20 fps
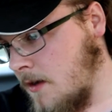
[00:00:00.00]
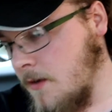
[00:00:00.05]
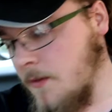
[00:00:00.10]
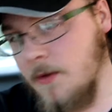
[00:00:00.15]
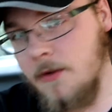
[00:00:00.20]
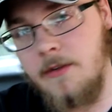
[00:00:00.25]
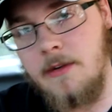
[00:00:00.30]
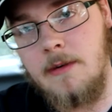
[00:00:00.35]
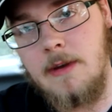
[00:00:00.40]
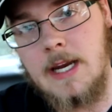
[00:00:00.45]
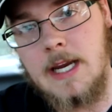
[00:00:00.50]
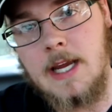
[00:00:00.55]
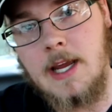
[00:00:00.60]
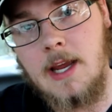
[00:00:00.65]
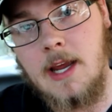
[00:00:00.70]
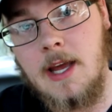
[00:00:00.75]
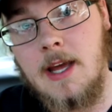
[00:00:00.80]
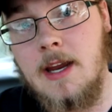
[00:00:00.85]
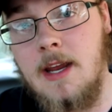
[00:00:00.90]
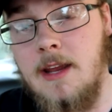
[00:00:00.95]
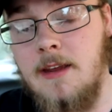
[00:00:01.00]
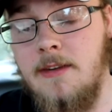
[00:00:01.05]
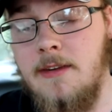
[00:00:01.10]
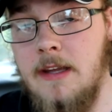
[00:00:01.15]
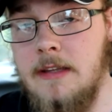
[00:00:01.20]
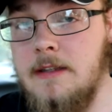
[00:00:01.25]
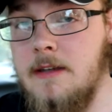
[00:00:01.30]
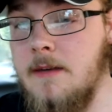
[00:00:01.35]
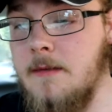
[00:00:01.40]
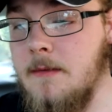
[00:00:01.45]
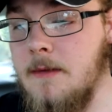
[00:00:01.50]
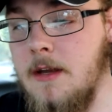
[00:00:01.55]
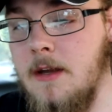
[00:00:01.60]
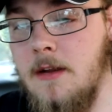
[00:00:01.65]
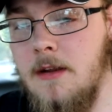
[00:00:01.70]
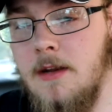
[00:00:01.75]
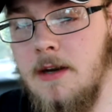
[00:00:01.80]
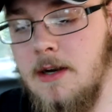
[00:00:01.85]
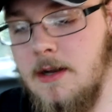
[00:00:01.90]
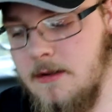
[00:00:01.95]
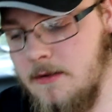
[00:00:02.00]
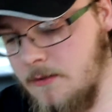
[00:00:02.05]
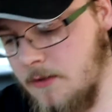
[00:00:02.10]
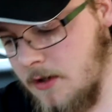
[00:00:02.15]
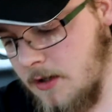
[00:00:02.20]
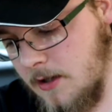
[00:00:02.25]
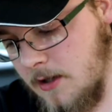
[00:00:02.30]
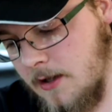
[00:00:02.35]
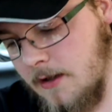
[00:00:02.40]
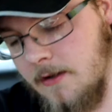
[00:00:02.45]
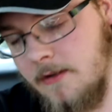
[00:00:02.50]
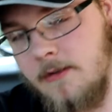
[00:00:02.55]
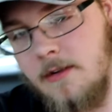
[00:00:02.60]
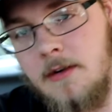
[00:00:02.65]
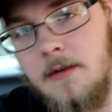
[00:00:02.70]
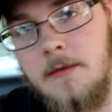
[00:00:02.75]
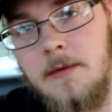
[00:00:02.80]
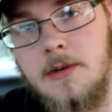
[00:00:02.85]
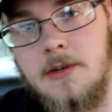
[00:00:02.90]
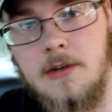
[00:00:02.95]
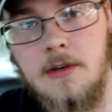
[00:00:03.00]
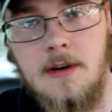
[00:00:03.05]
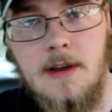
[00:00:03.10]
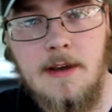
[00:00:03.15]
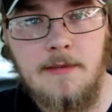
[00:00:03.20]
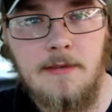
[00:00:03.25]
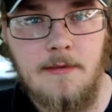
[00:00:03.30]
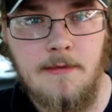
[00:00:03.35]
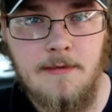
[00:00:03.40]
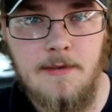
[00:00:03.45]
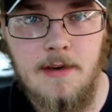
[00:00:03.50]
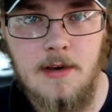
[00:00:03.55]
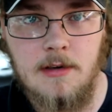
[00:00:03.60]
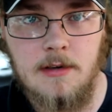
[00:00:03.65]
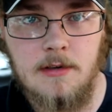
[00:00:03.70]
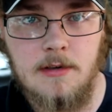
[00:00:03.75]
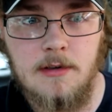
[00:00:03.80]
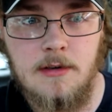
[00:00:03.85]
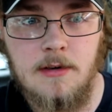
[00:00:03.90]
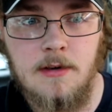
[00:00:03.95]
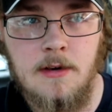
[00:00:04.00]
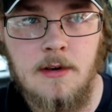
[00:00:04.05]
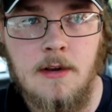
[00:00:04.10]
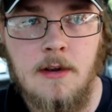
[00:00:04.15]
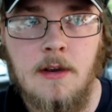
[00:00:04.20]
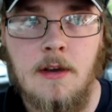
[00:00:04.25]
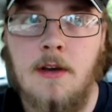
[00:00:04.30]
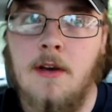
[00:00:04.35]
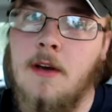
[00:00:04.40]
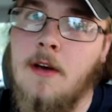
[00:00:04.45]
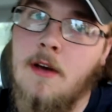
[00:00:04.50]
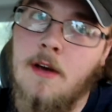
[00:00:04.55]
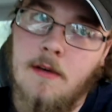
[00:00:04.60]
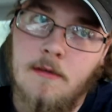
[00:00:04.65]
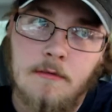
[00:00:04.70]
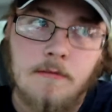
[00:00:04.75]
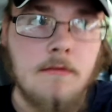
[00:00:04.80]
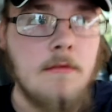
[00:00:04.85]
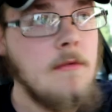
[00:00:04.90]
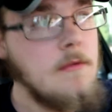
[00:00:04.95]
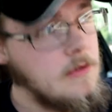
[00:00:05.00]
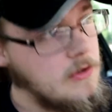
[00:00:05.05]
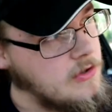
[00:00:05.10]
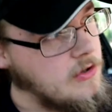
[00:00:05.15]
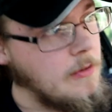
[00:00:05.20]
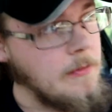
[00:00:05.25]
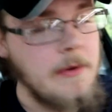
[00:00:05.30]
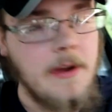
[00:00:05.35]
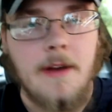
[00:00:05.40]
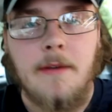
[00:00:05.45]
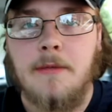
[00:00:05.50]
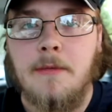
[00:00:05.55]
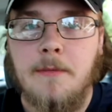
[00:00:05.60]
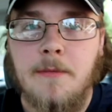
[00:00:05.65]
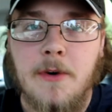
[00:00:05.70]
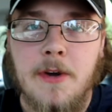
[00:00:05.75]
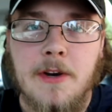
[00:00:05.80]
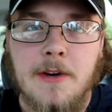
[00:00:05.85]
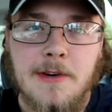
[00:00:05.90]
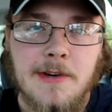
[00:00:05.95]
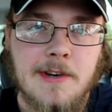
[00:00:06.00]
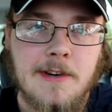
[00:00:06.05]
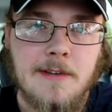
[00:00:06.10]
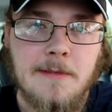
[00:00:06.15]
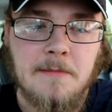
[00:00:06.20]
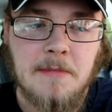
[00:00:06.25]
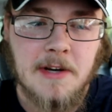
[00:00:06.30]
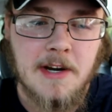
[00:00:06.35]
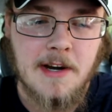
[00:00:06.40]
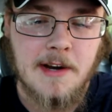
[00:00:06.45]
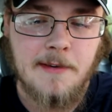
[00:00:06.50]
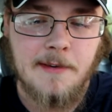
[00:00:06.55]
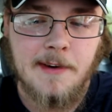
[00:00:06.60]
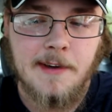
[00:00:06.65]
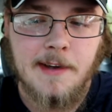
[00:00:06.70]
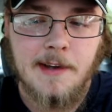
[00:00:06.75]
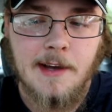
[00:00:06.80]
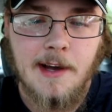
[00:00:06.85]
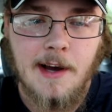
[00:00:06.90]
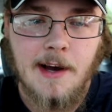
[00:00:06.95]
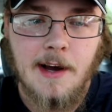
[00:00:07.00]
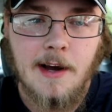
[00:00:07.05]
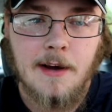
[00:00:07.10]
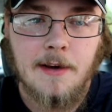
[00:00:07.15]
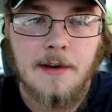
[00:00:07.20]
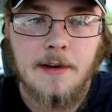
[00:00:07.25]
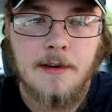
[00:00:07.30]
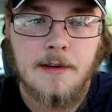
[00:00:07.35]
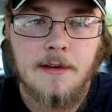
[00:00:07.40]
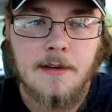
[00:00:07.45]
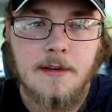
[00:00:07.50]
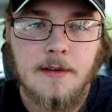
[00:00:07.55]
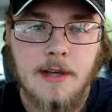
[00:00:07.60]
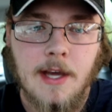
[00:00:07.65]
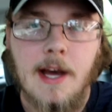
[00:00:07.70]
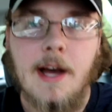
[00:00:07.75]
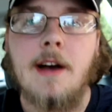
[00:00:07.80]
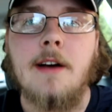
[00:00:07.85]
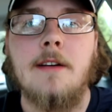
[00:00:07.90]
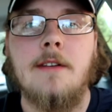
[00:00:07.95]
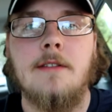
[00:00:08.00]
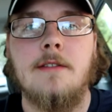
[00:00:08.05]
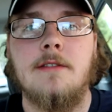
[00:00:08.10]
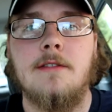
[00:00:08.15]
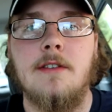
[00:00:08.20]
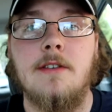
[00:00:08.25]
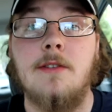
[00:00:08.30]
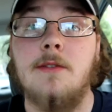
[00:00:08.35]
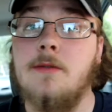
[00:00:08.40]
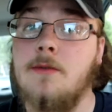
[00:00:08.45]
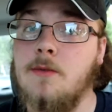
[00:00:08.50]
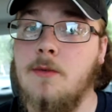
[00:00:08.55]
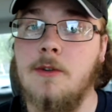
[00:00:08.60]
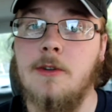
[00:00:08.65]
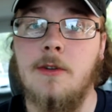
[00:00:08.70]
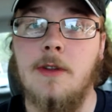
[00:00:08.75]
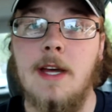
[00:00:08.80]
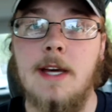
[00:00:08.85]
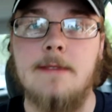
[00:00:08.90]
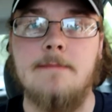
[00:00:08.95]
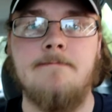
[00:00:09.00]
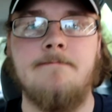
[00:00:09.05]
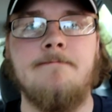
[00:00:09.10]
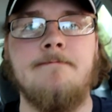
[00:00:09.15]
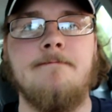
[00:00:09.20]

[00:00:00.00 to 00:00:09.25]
We'll see what I can get. He said they're killing it on the walleye, so we should have some fish. Just hope we have some footage. But anyway, yeah, so we'll do that.